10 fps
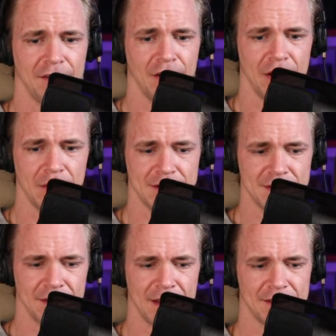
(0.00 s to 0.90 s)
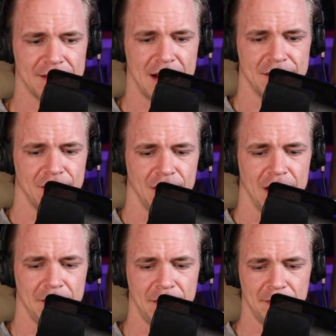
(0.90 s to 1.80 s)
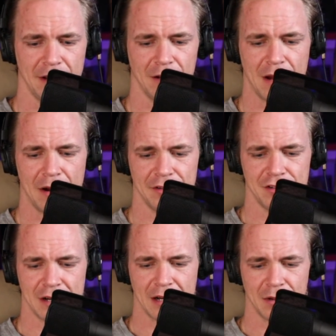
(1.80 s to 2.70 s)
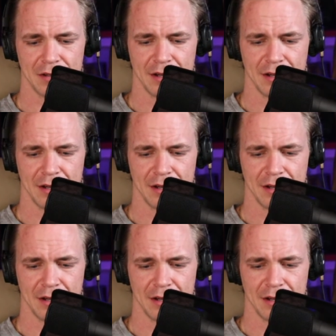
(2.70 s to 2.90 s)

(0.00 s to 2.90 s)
So anyways, thanks guys for letting me play around and check out